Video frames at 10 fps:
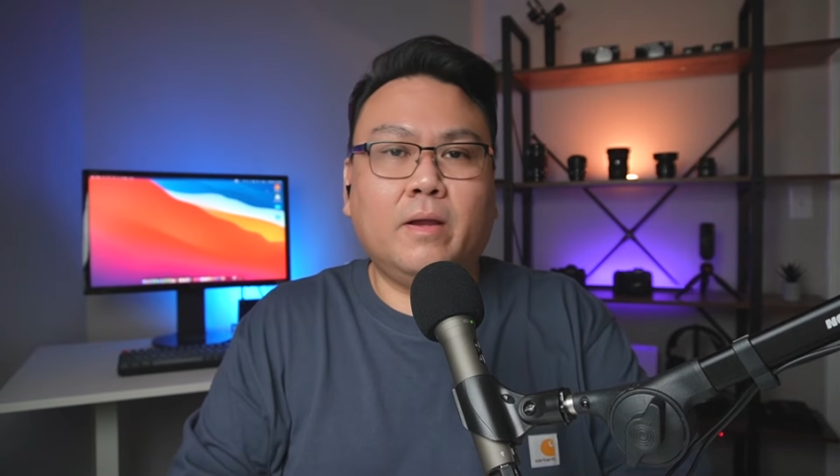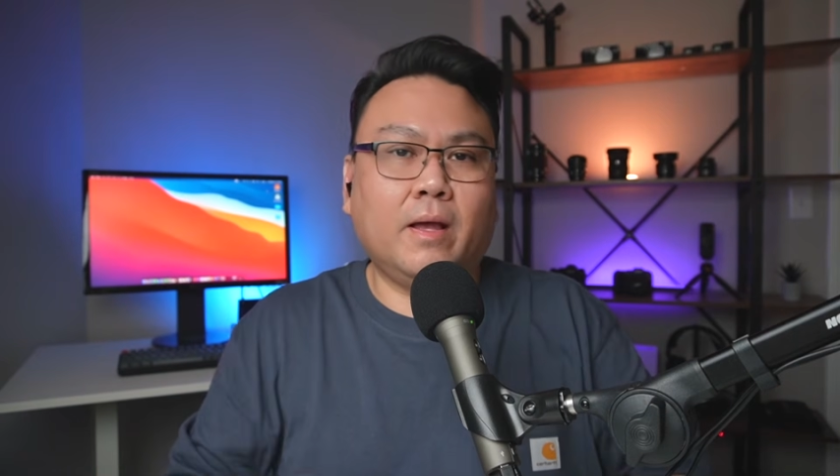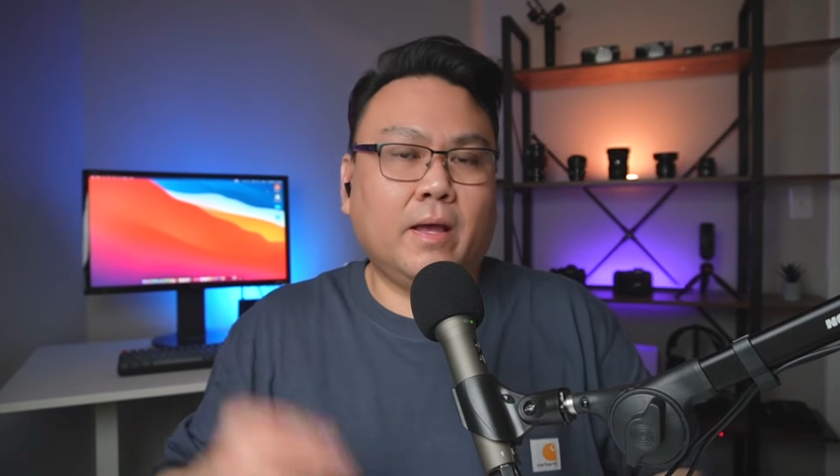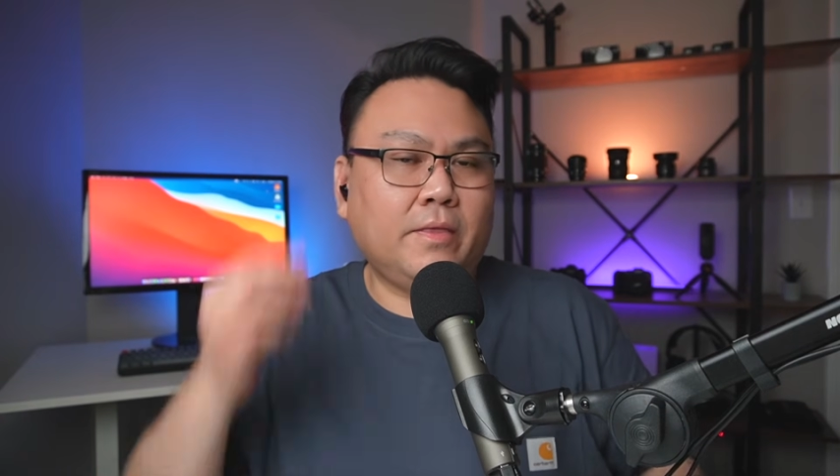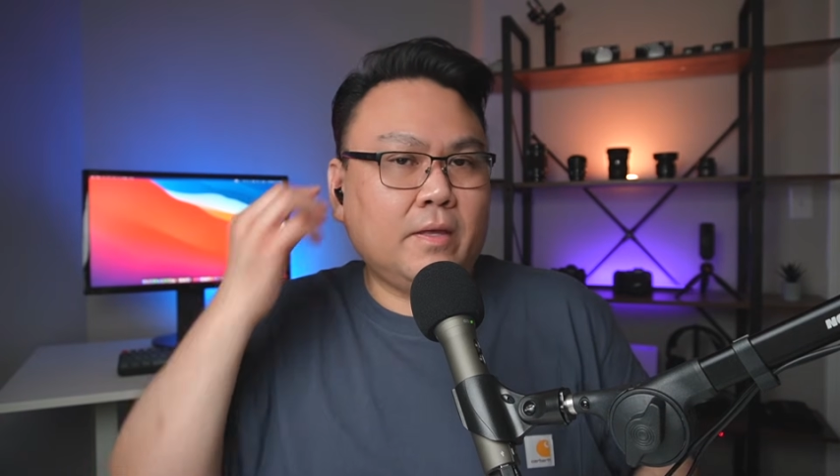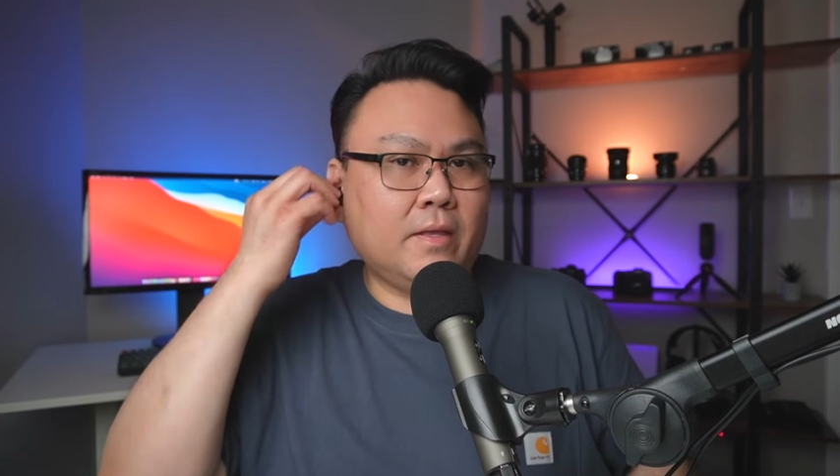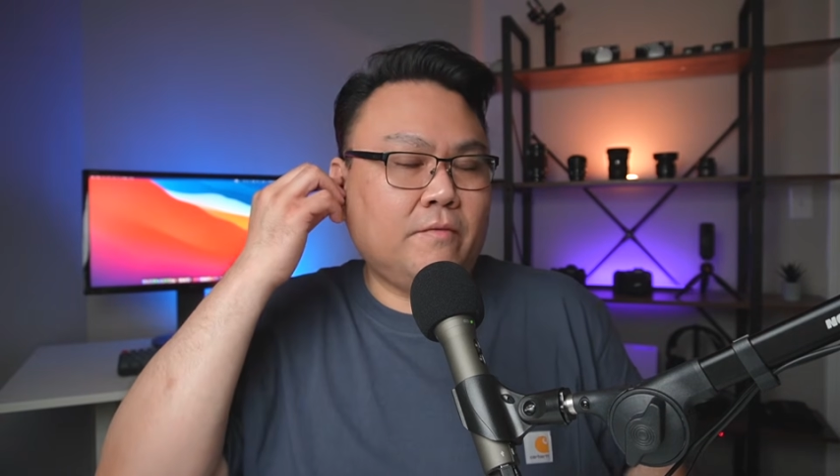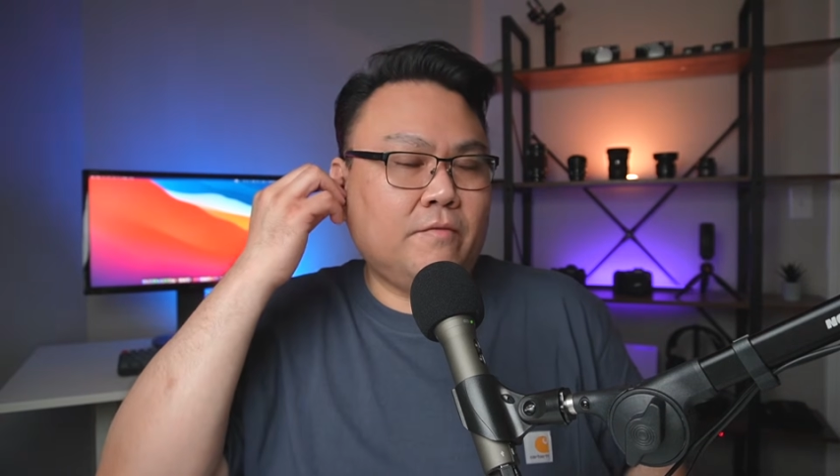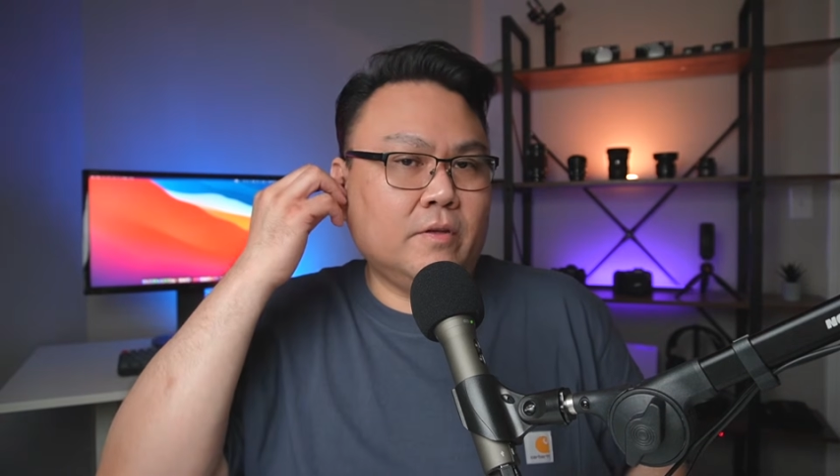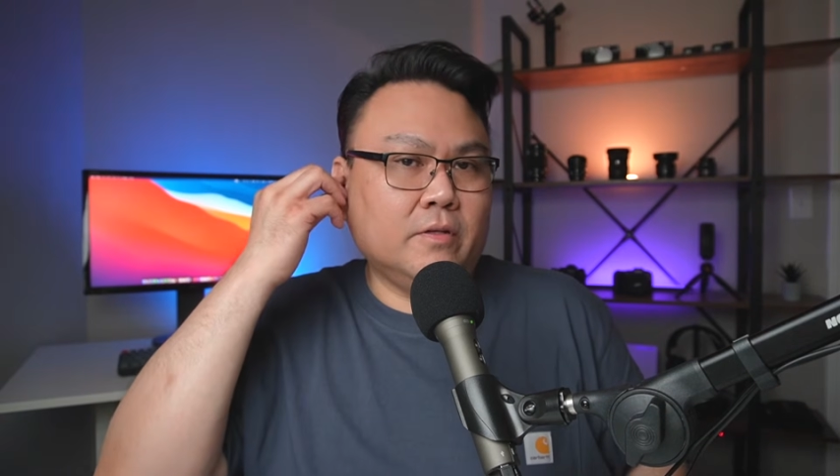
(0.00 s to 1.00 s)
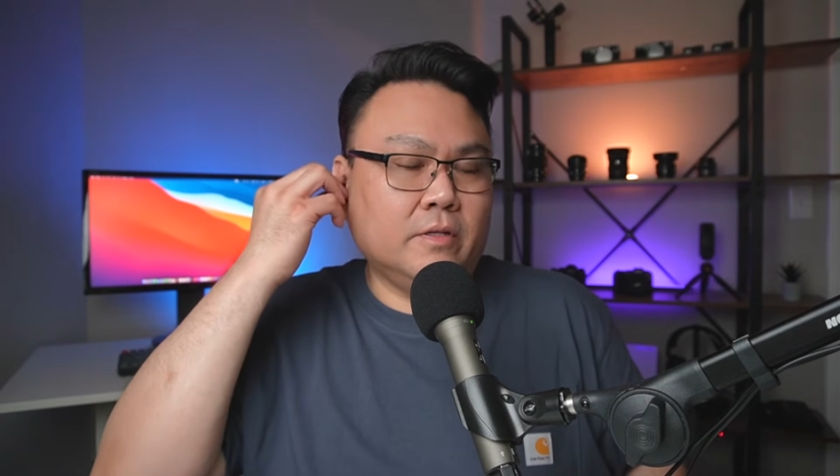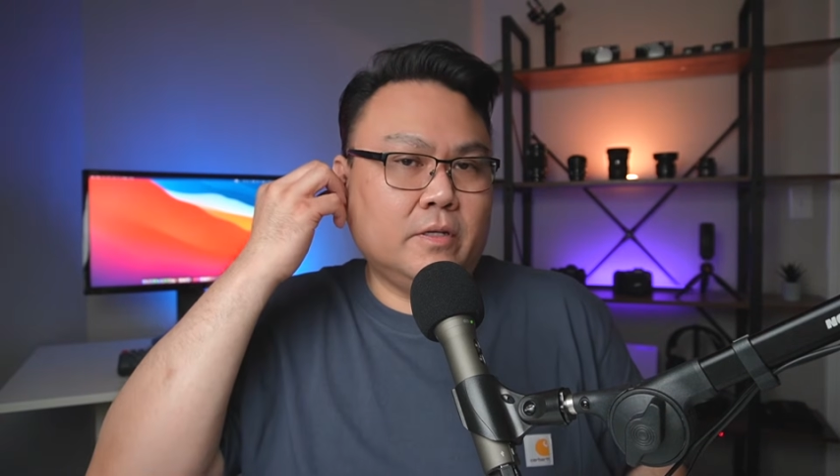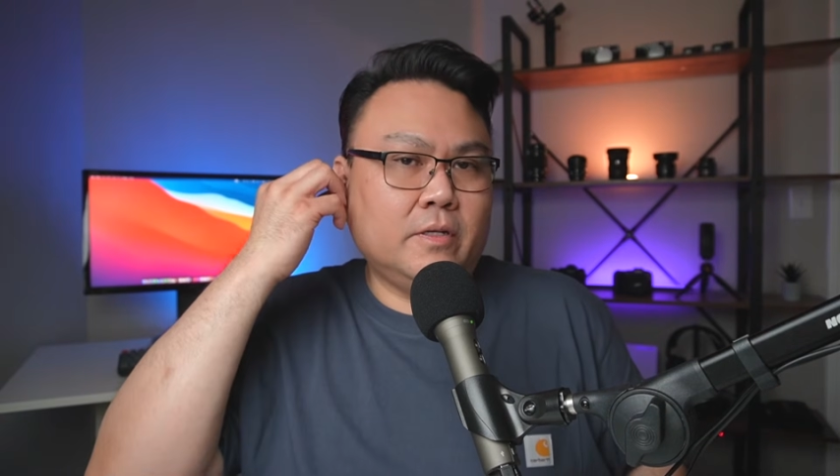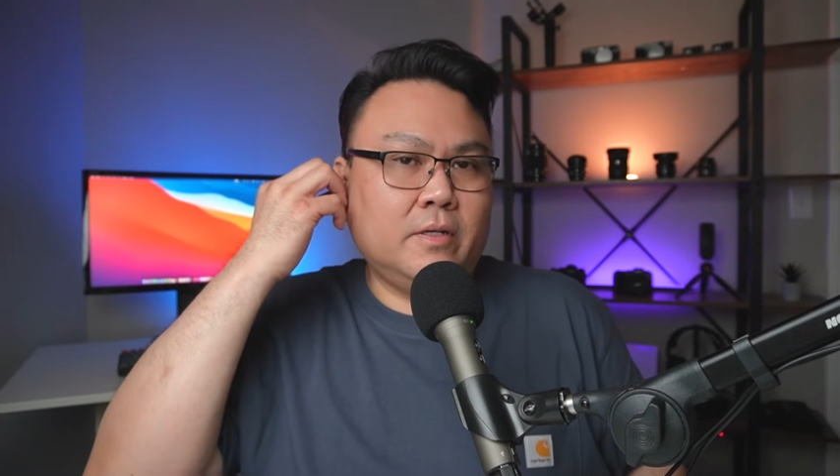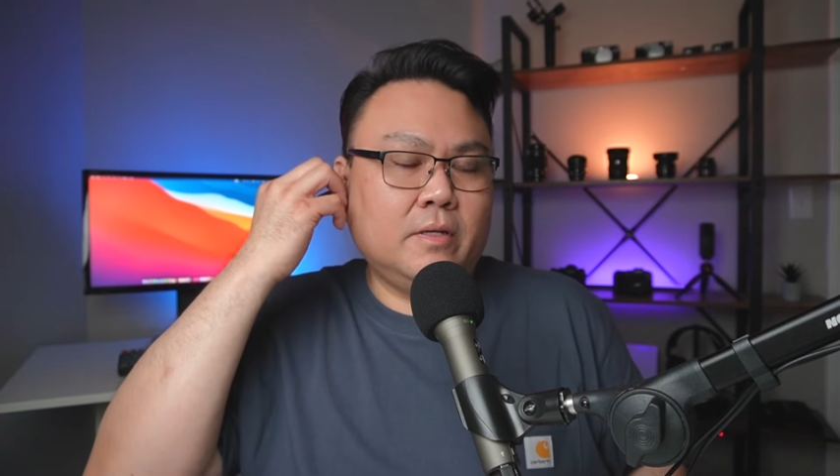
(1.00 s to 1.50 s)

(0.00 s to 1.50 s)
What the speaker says: I think they feel good.